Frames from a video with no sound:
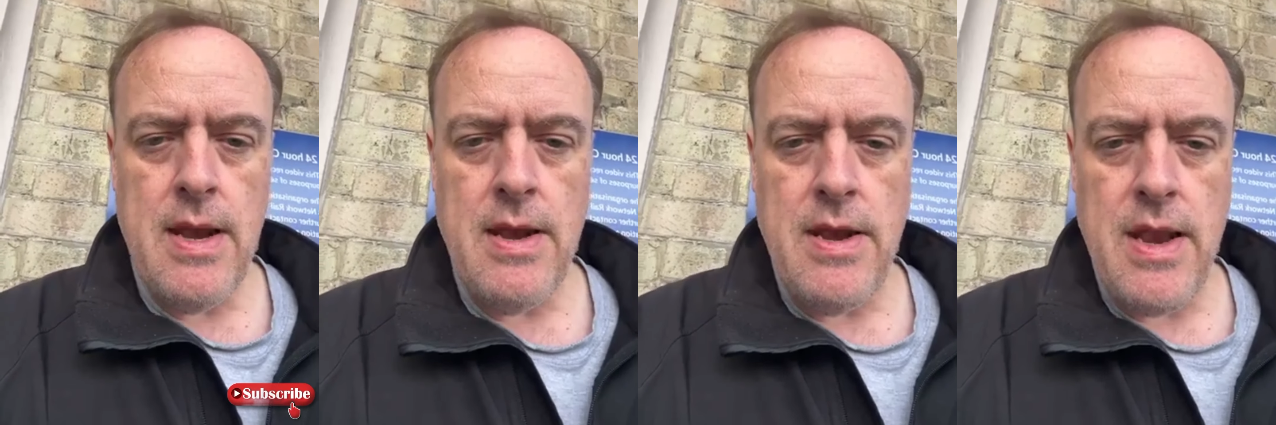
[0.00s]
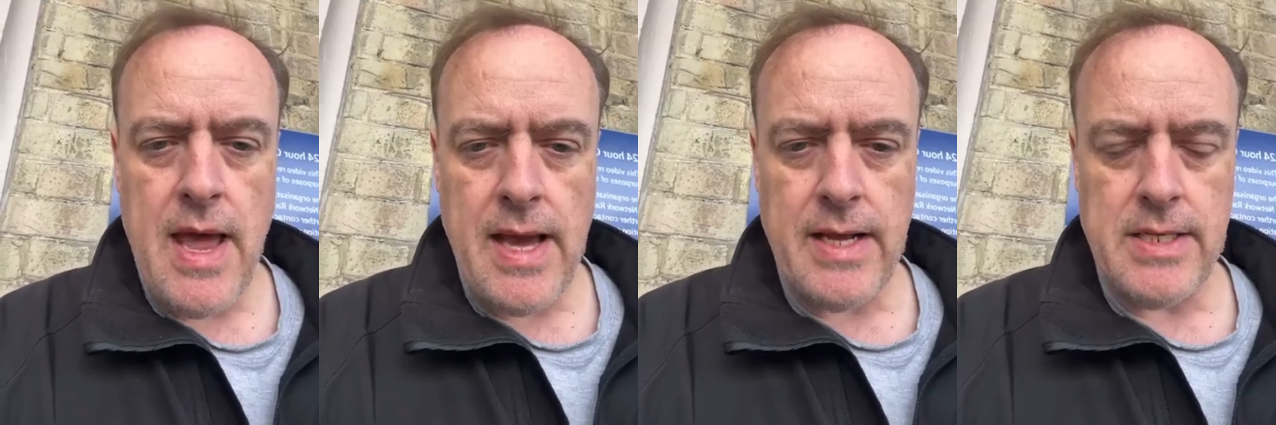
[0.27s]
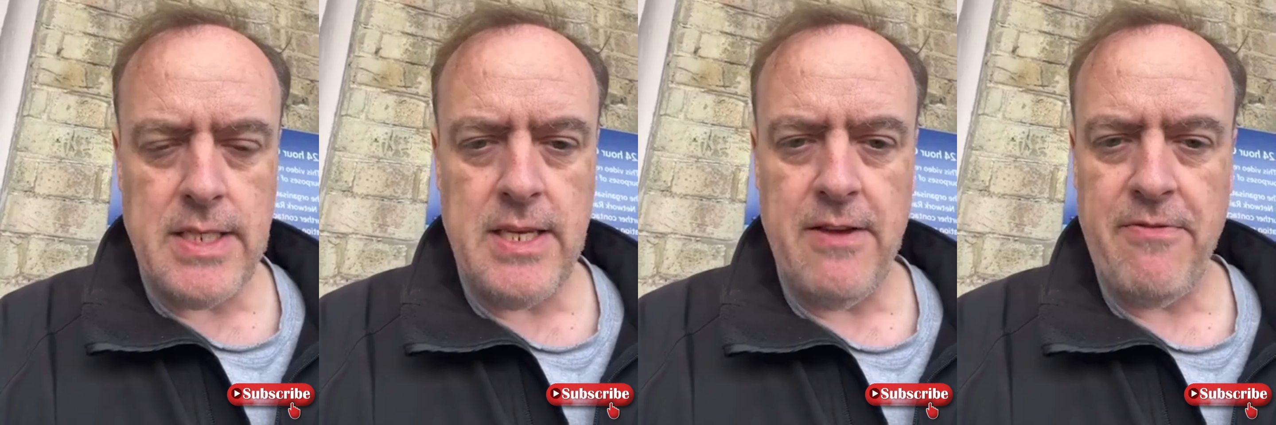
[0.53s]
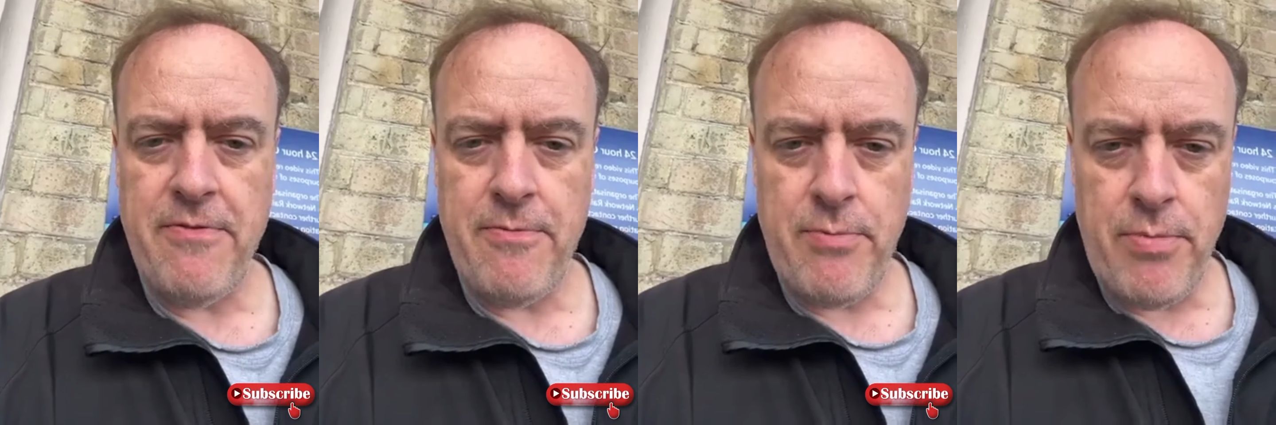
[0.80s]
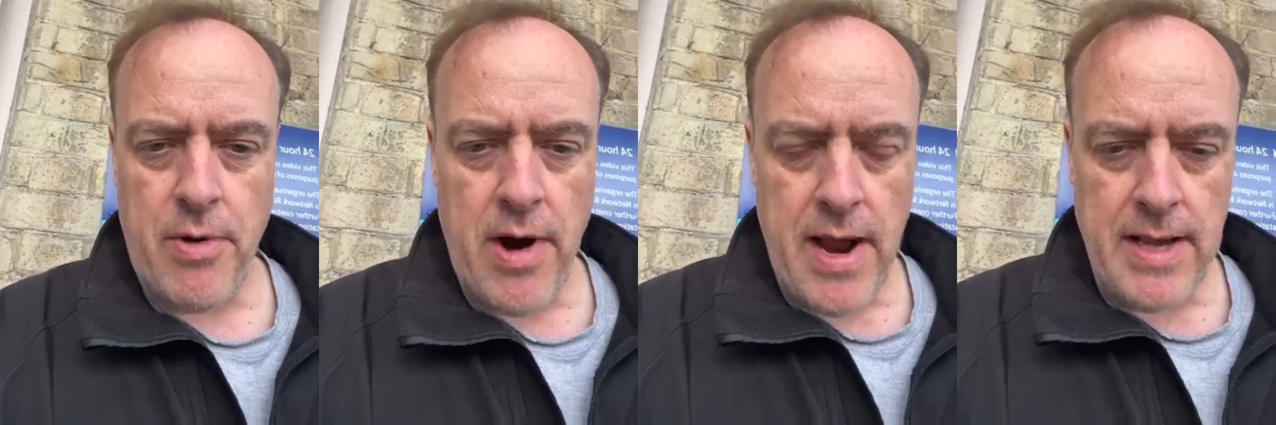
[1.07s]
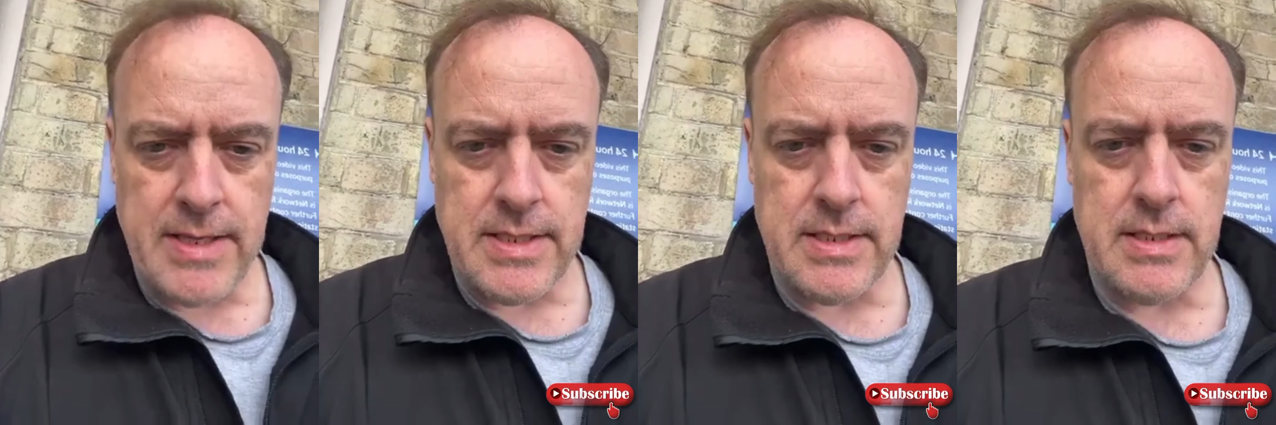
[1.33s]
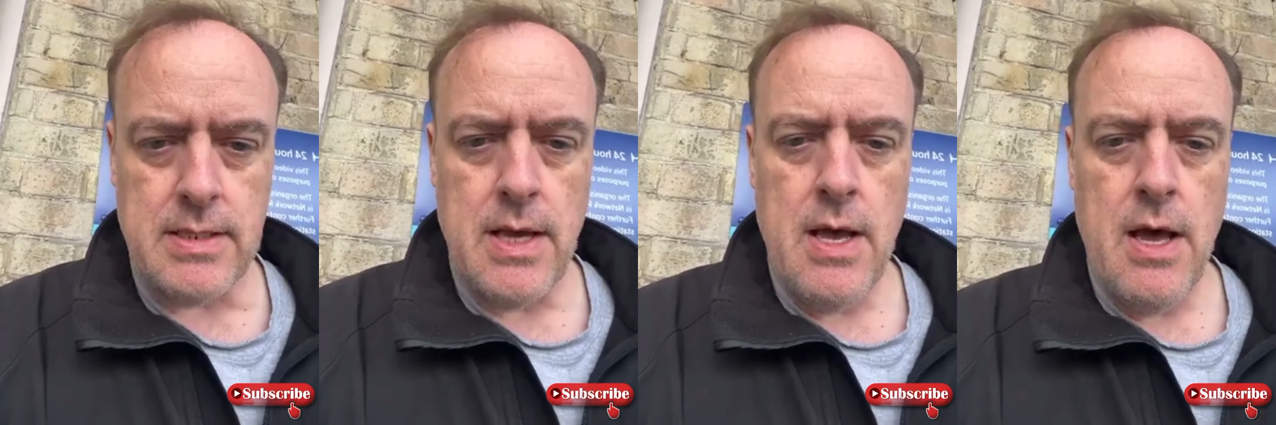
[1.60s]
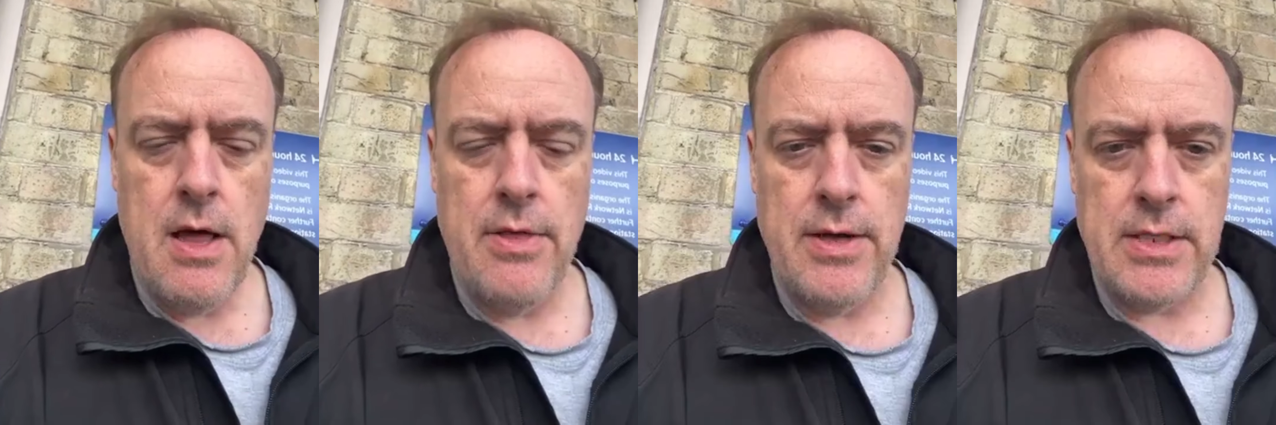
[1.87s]
negative press
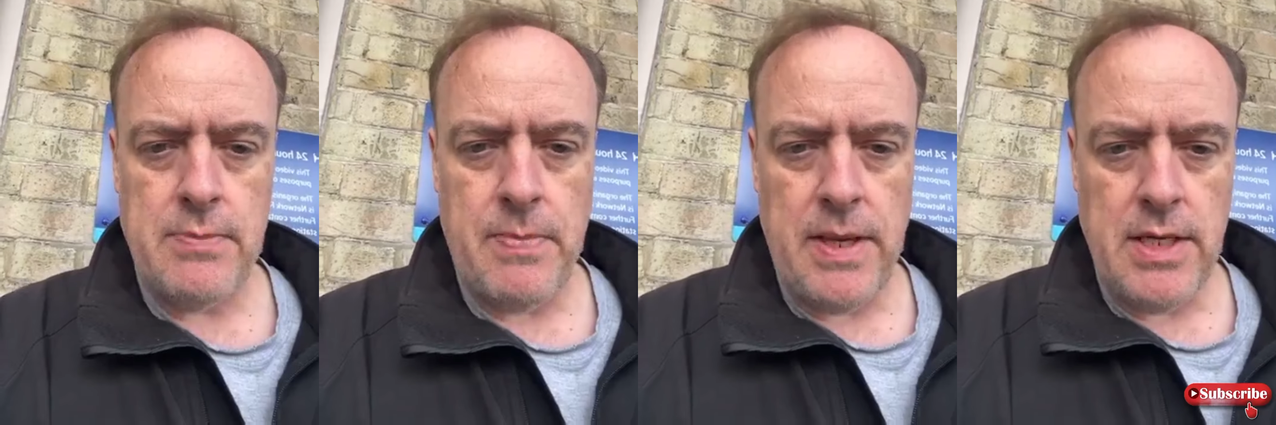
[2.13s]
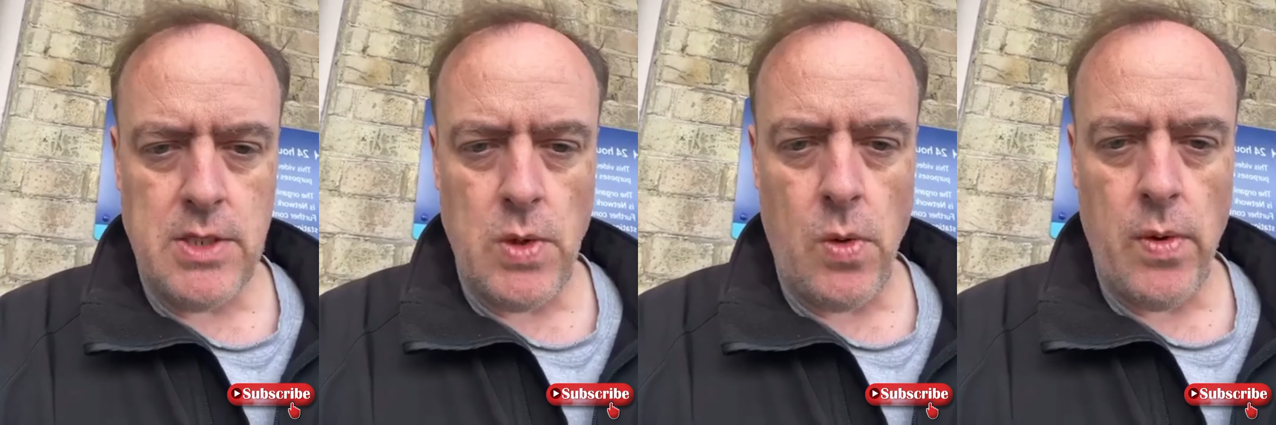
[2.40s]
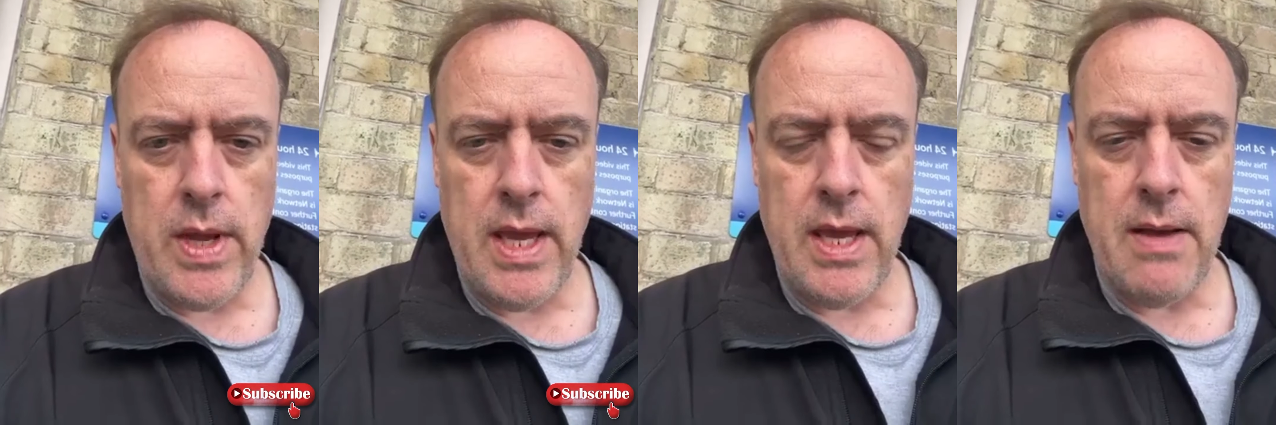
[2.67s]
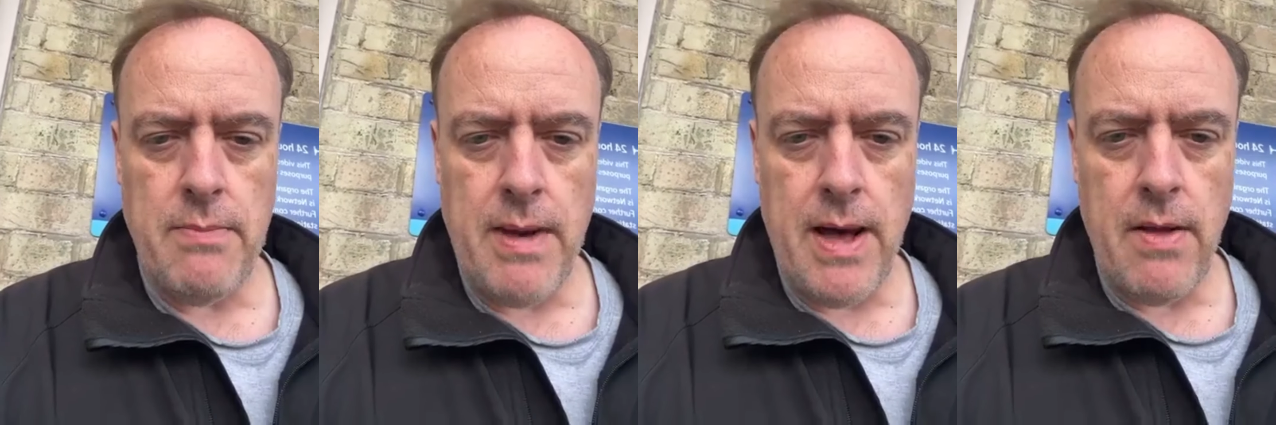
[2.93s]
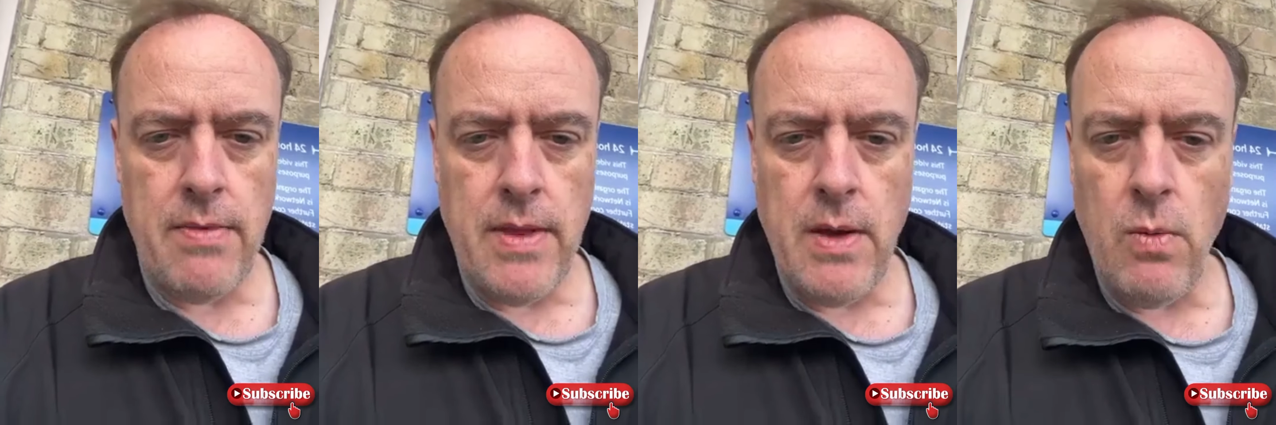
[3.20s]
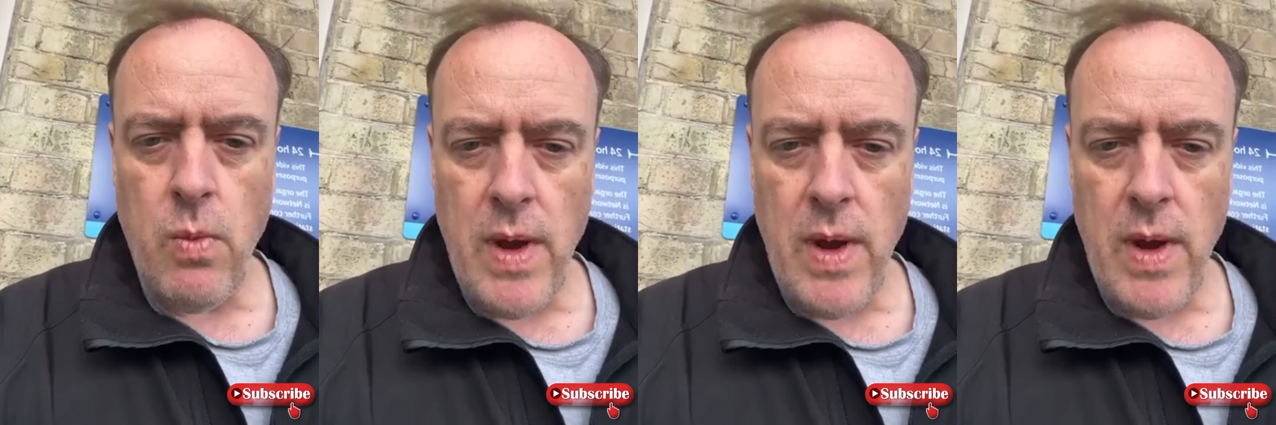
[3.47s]
that's been talking about the